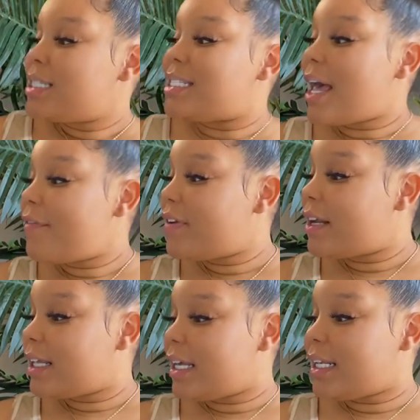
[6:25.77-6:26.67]

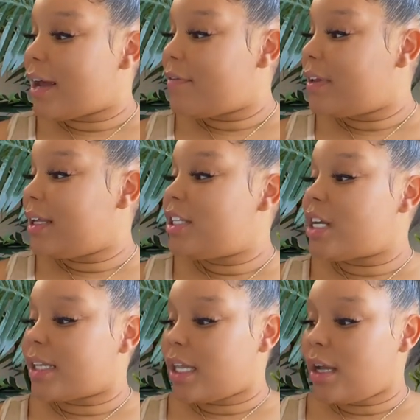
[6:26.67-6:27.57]
definitely
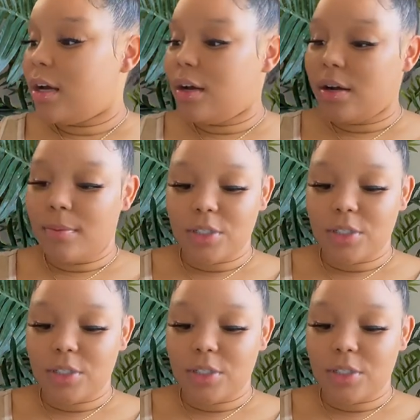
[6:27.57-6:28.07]
check the